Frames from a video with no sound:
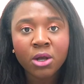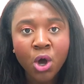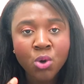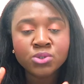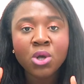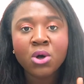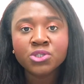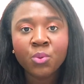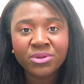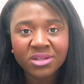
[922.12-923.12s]
goes
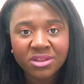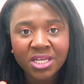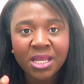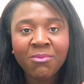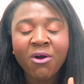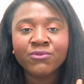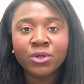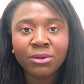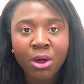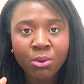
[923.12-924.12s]
also with the theme of
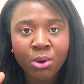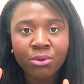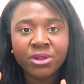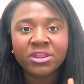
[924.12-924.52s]
your logo,